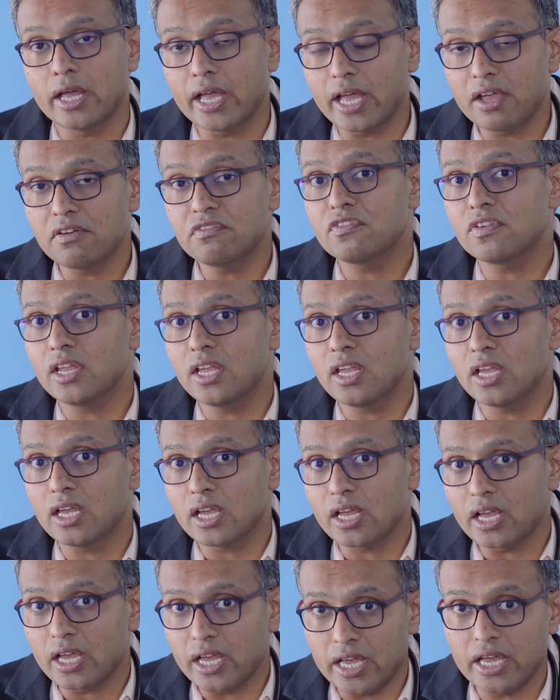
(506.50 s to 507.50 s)

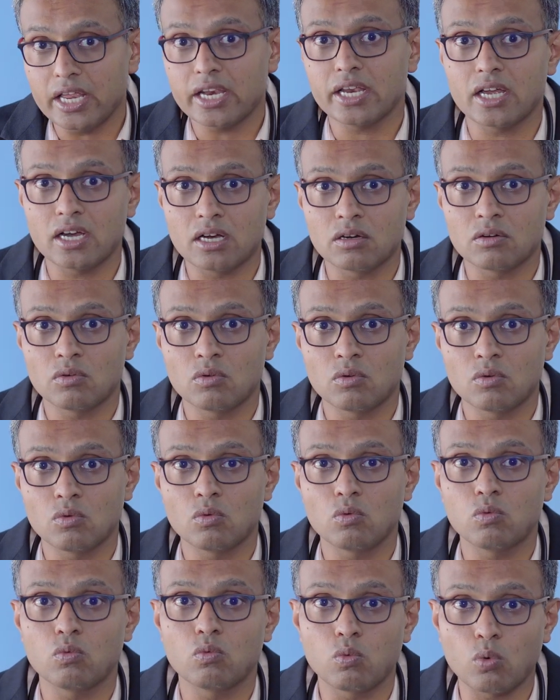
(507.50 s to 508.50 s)
Every area
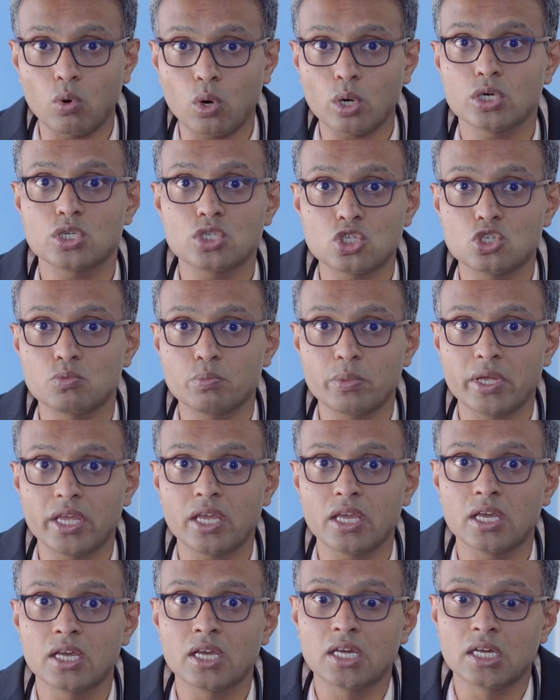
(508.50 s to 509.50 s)
wants to
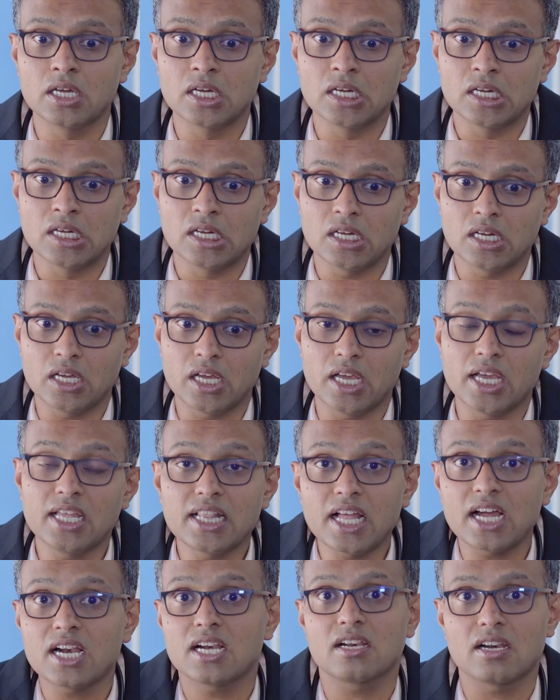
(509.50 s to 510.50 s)
be
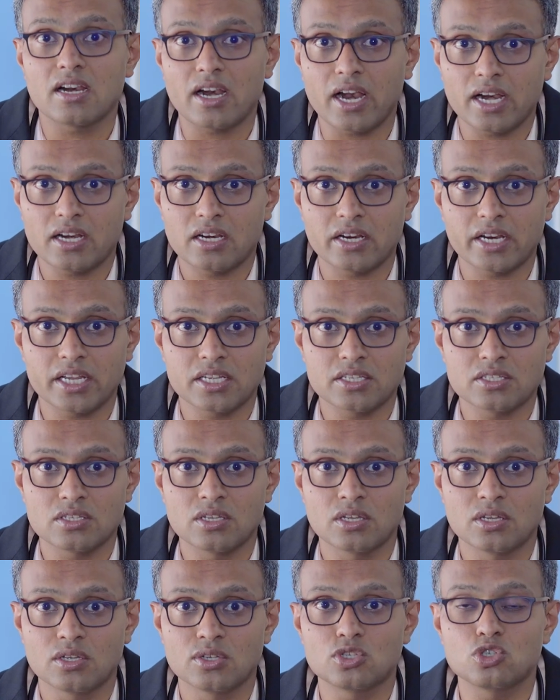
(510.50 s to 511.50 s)
in that rat
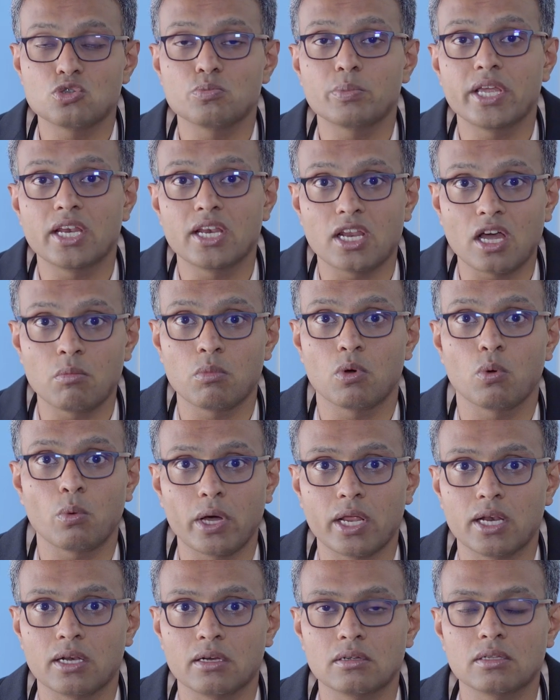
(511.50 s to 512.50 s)
race to be number
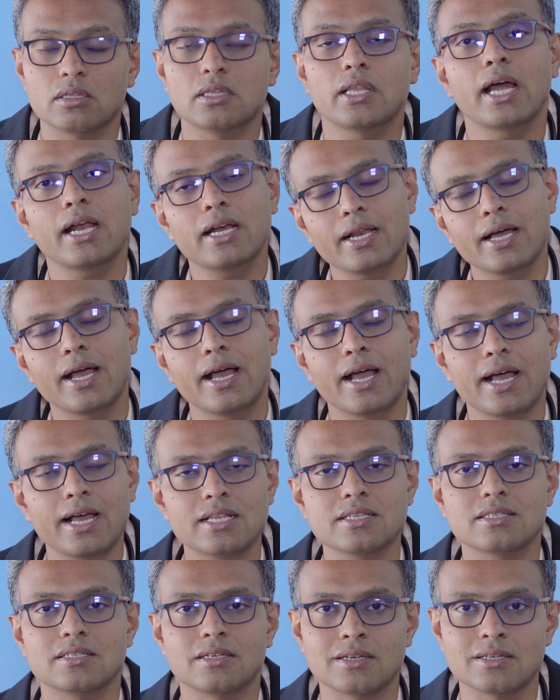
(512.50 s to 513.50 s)
one. That
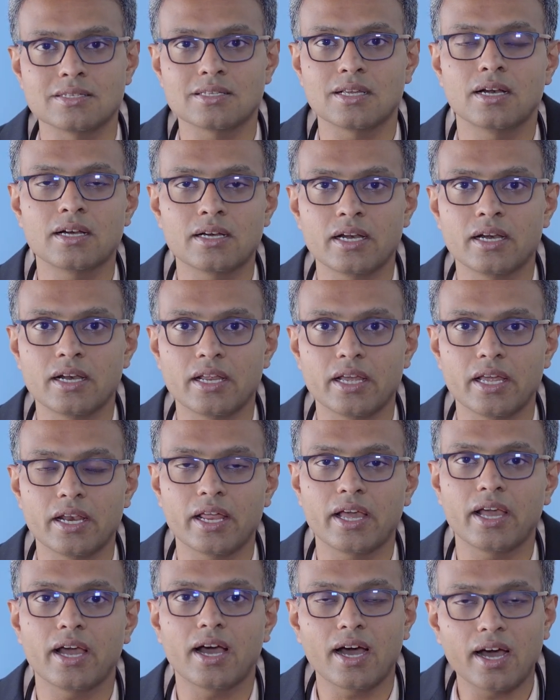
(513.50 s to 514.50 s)
has resulted
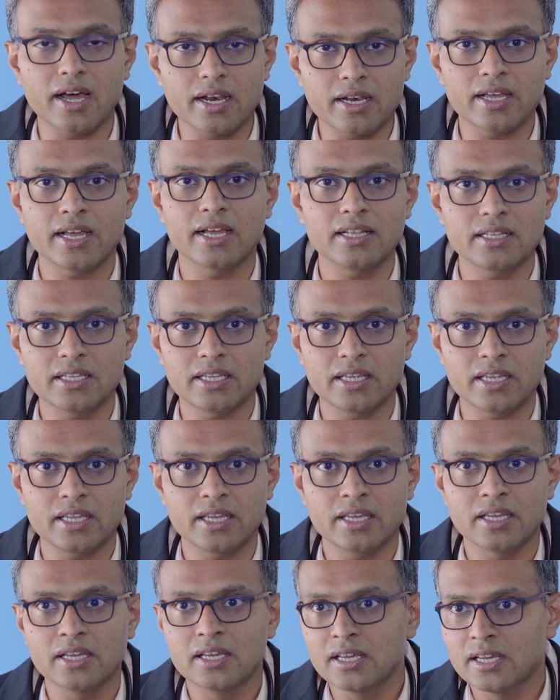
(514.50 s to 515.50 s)
in an
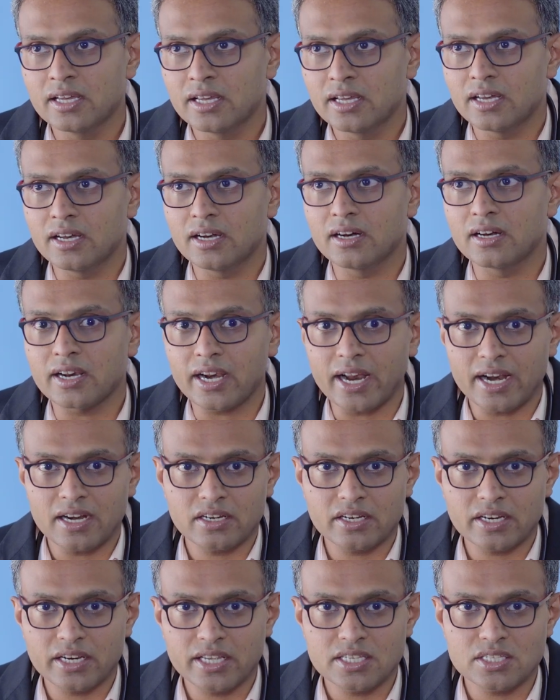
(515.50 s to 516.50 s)
unhealthy
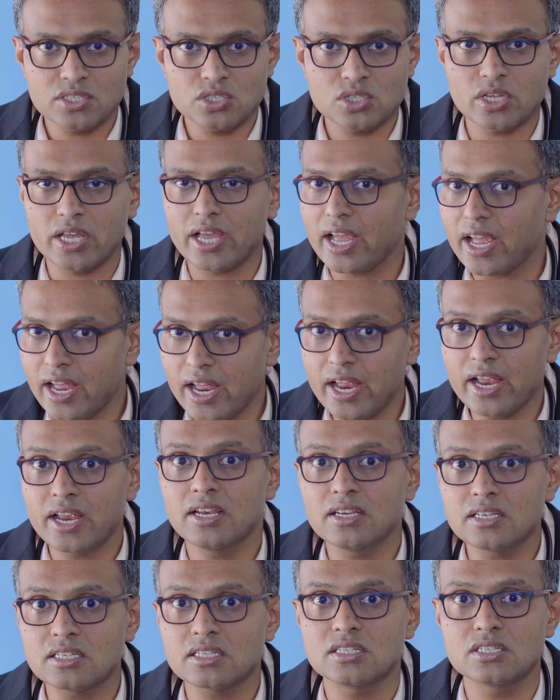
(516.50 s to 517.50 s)
rat race
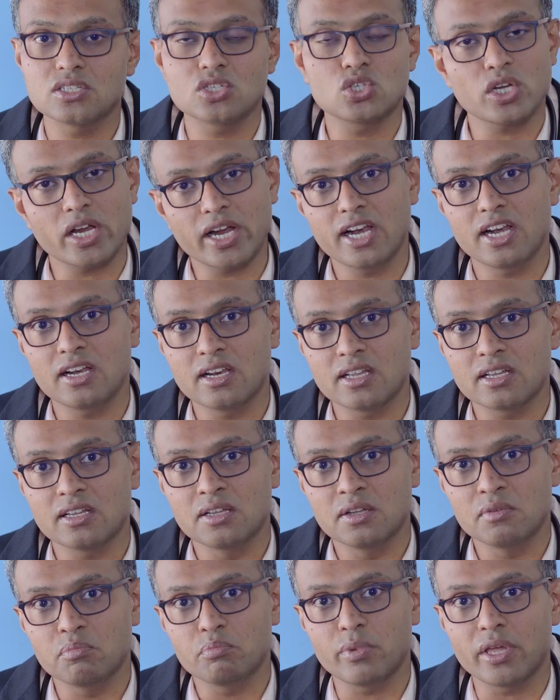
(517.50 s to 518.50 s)
and child
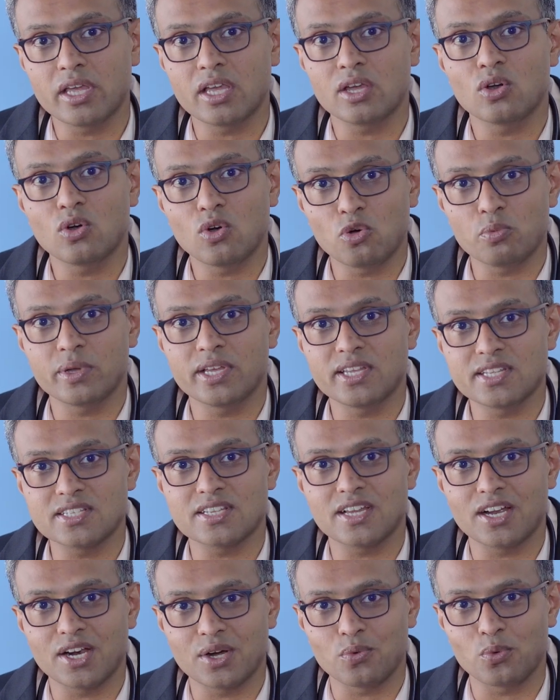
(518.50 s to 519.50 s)
being
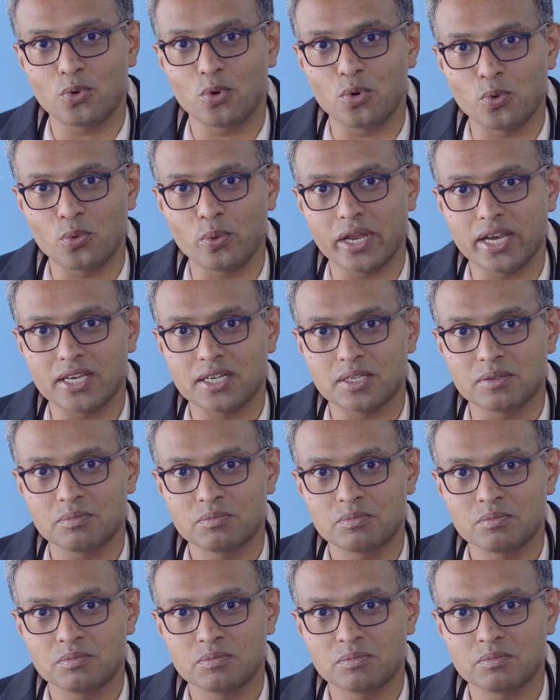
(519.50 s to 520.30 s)
obese and overweight.